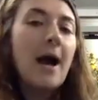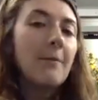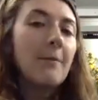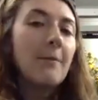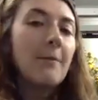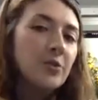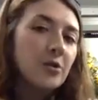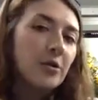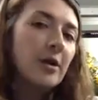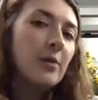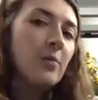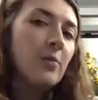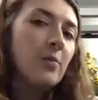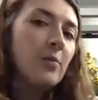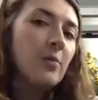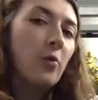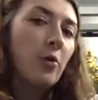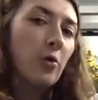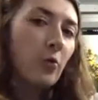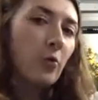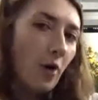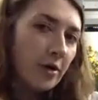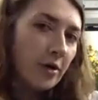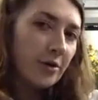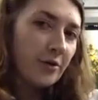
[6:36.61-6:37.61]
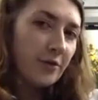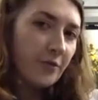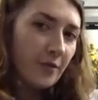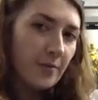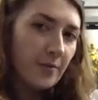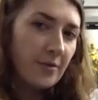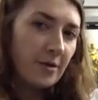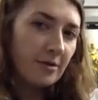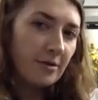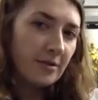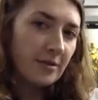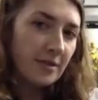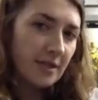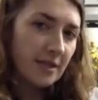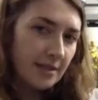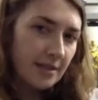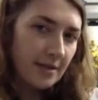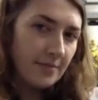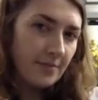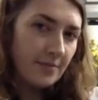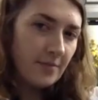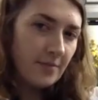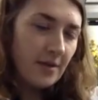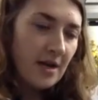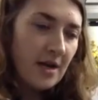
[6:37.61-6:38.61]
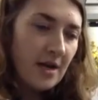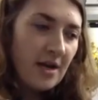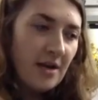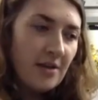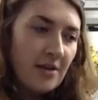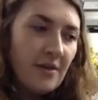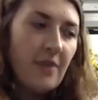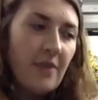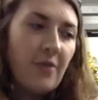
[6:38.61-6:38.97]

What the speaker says: capturing more water from their system